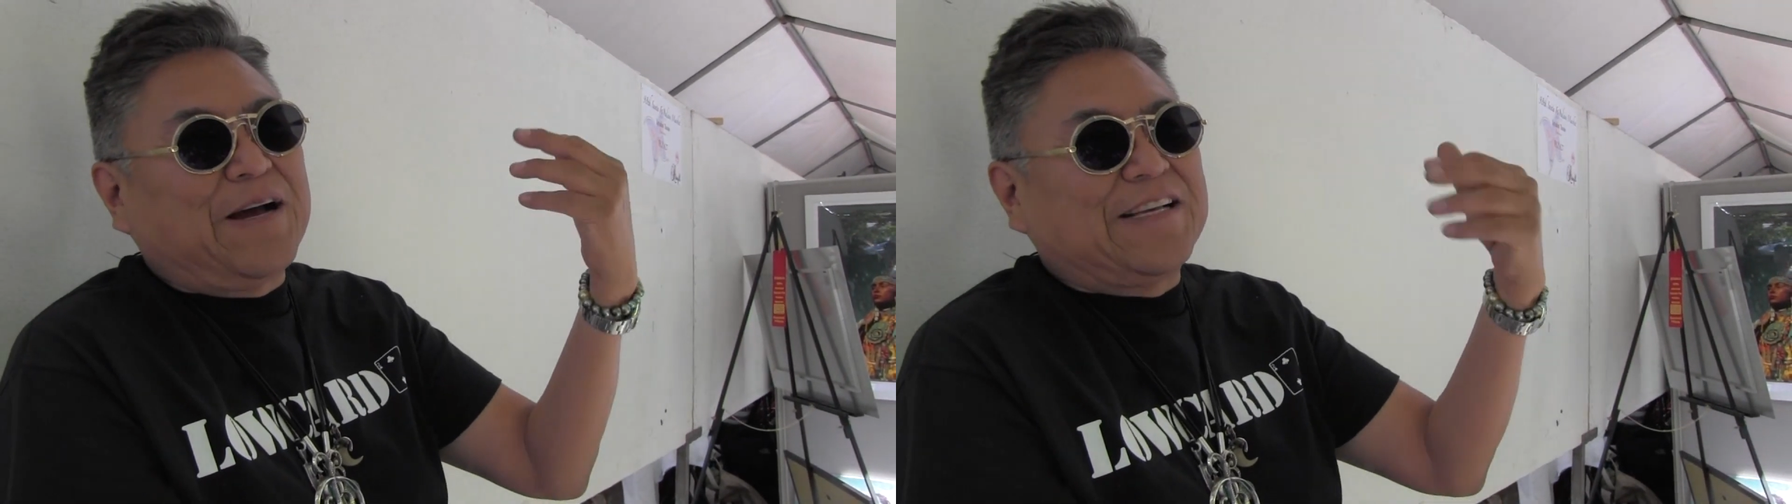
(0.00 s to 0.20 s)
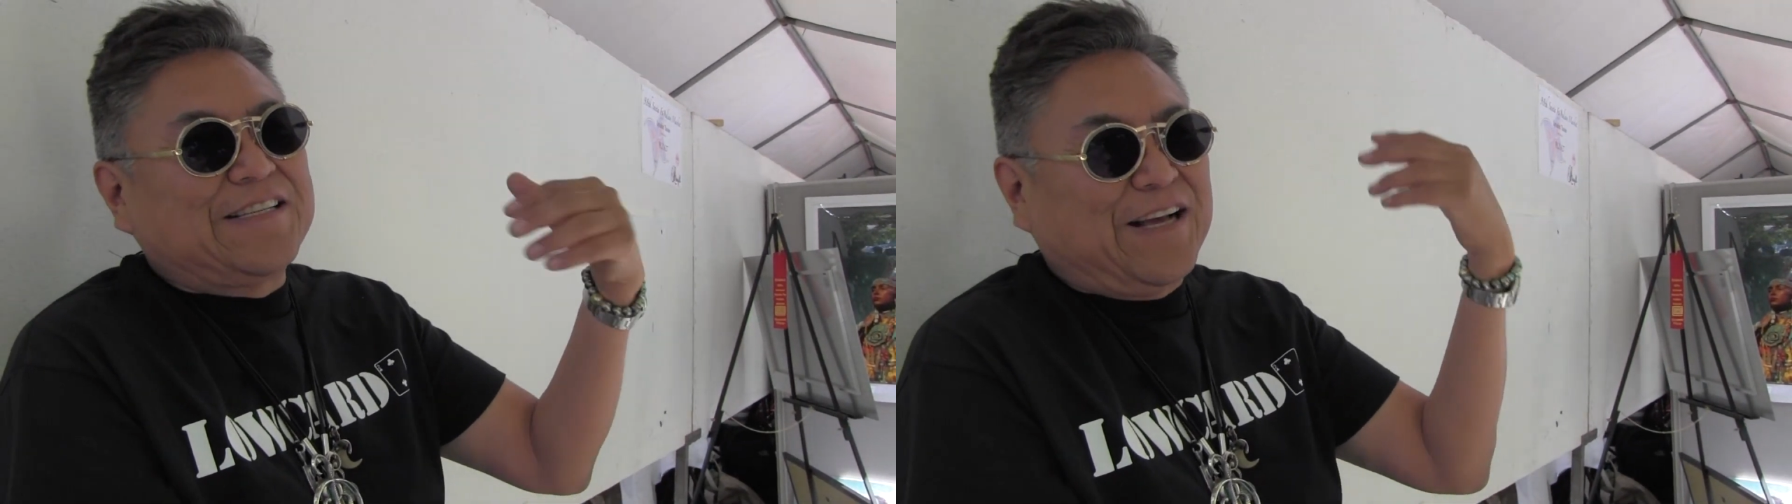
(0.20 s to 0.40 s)

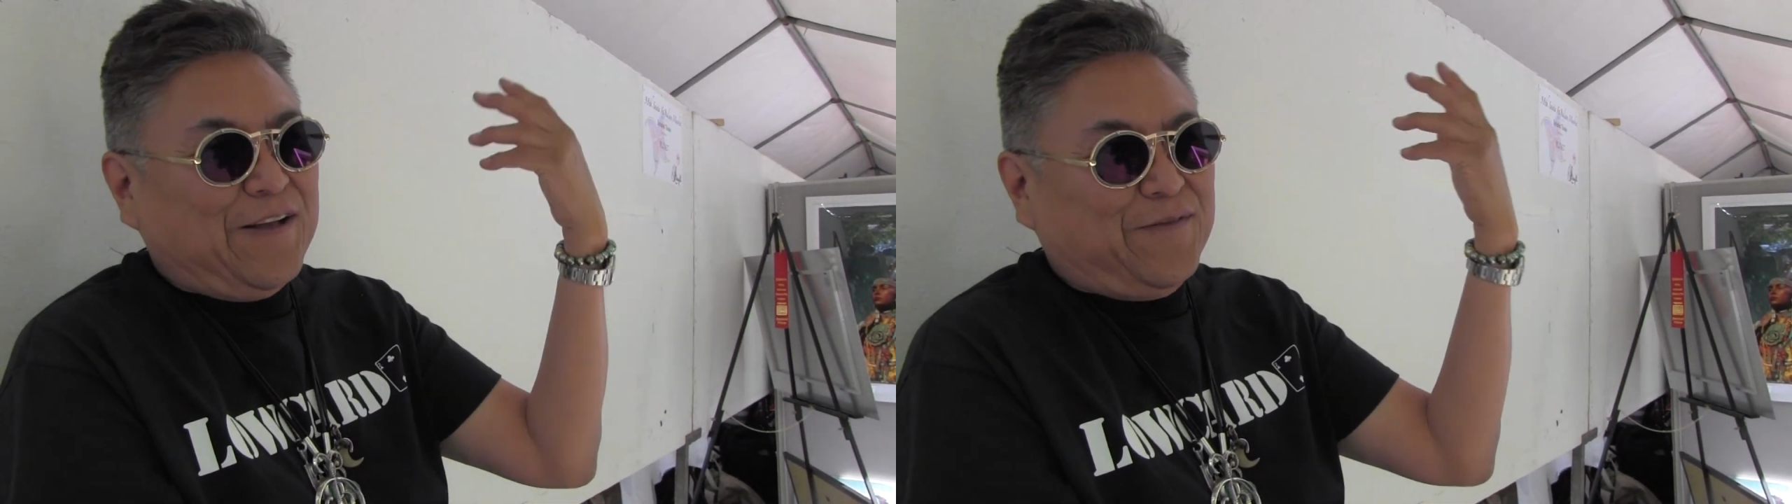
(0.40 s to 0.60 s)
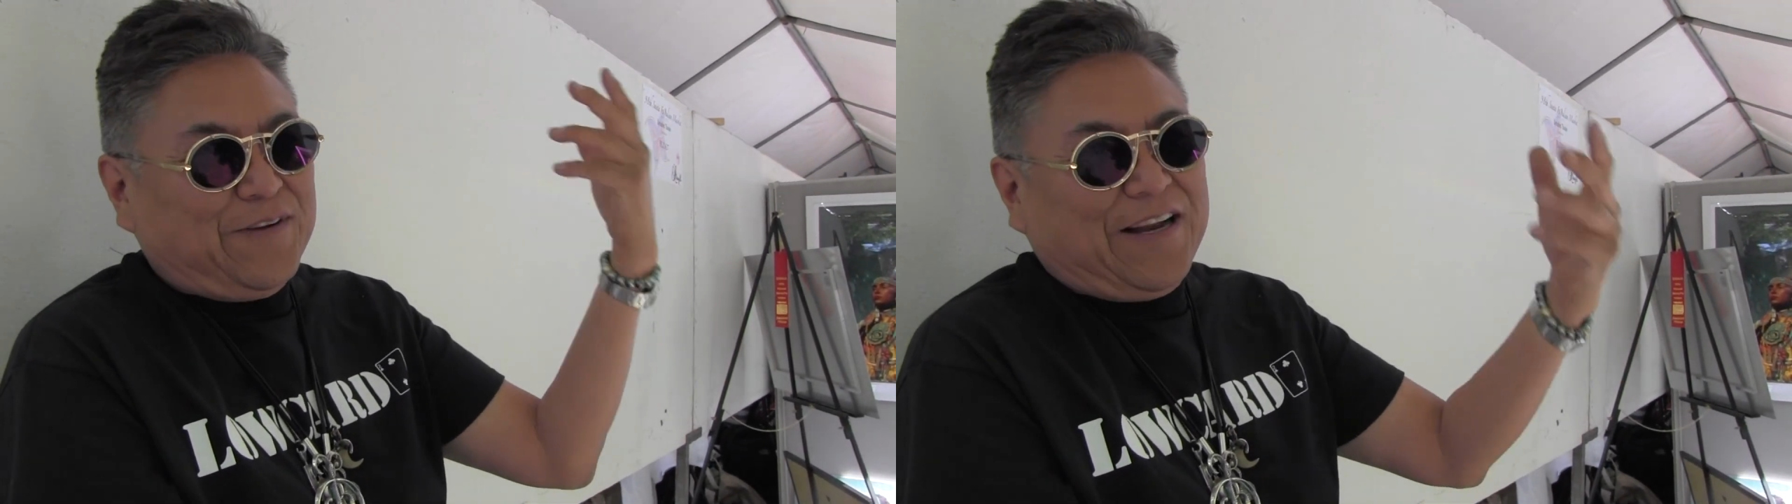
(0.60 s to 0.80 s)

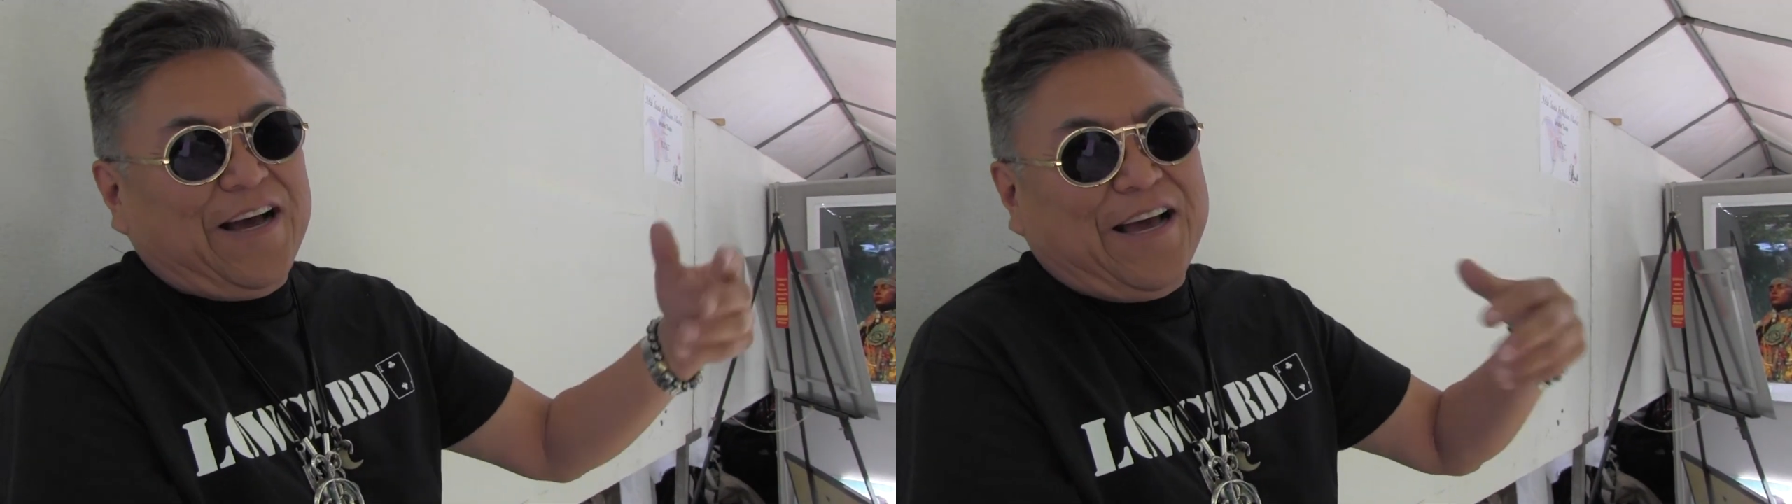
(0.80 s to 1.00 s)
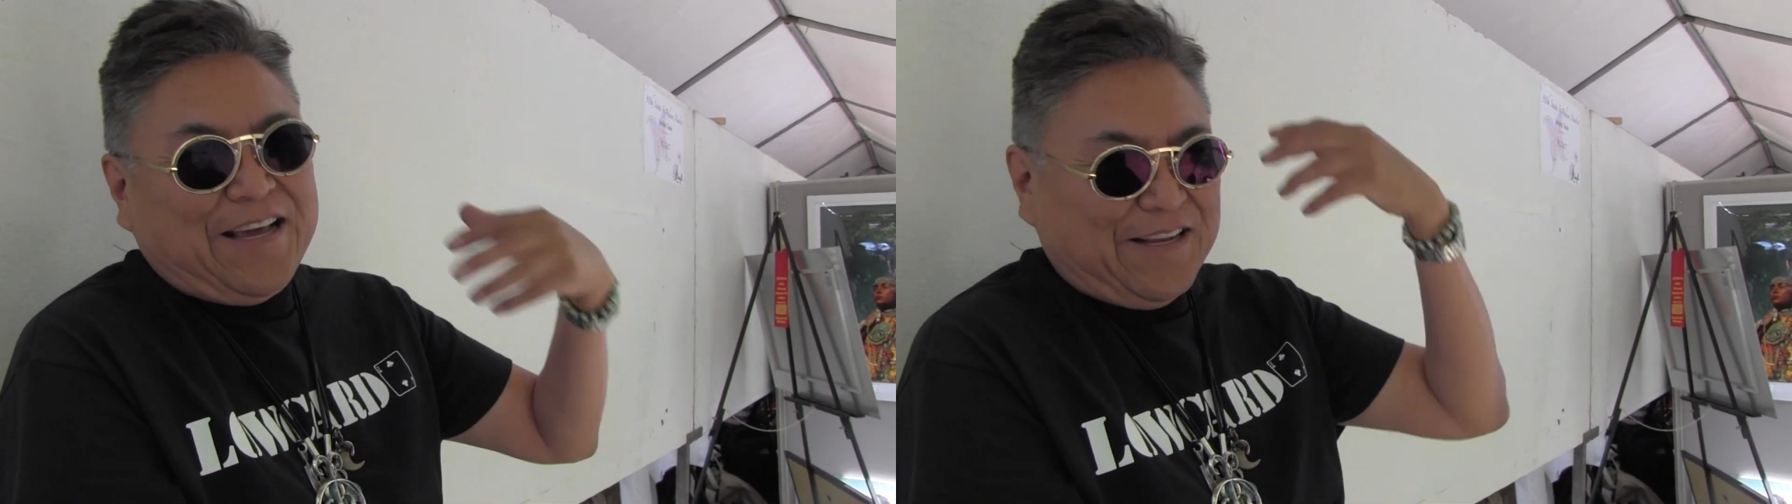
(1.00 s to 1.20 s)
myself, and
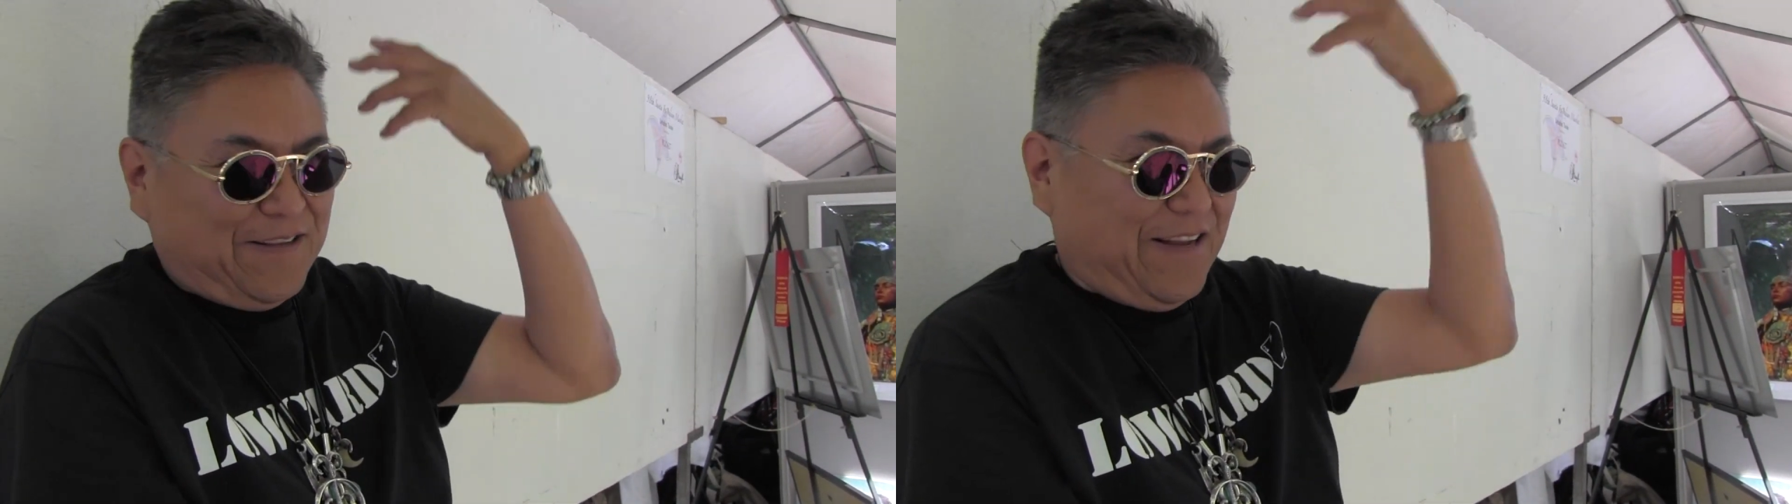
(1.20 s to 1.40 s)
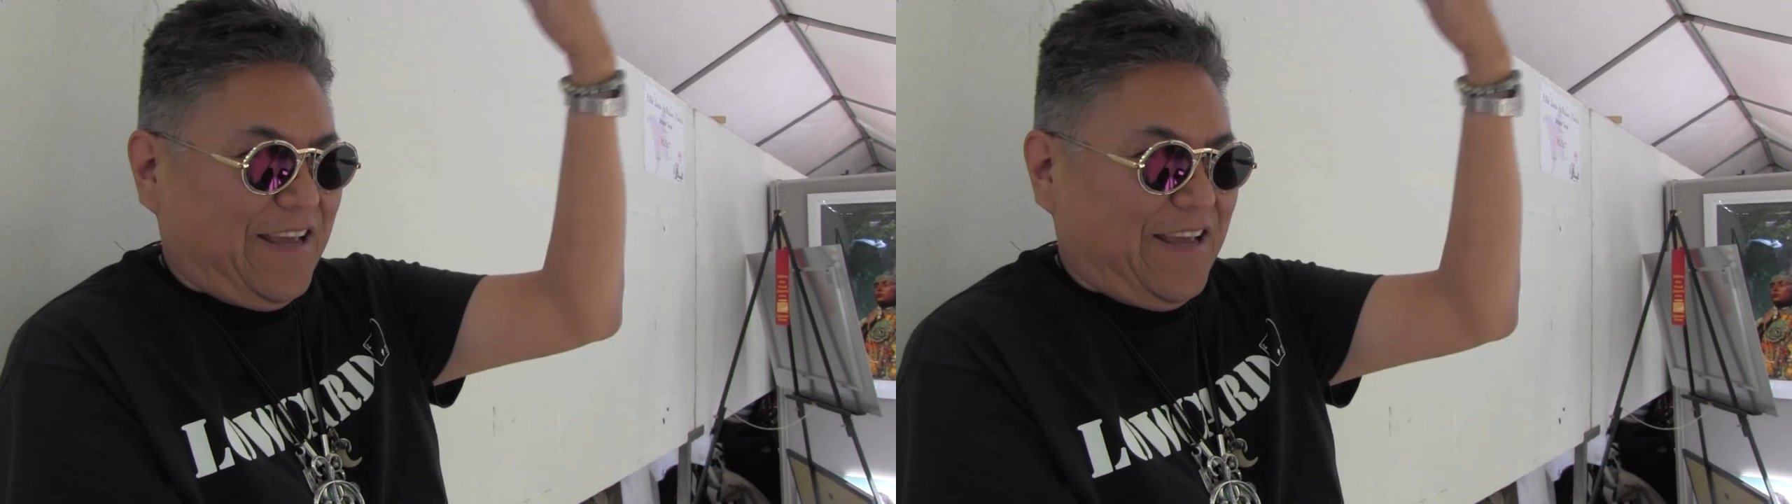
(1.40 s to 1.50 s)
I,